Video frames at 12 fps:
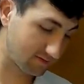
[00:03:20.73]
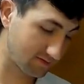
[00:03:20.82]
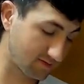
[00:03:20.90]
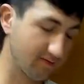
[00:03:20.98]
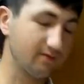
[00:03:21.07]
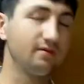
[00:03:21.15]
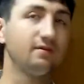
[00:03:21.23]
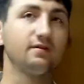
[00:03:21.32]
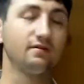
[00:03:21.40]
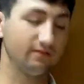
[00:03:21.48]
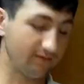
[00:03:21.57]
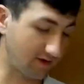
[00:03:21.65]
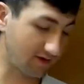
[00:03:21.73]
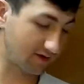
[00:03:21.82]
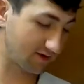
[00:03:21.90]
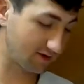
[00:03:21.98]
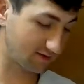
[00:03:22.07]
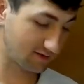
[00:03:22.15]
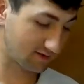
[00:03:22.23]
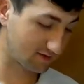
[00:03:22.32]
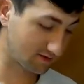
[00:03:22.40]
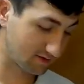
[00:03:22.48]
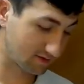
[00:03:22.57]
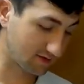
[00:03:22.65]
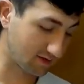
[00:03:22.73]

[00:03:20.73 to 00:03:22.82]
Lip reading: of water. That's like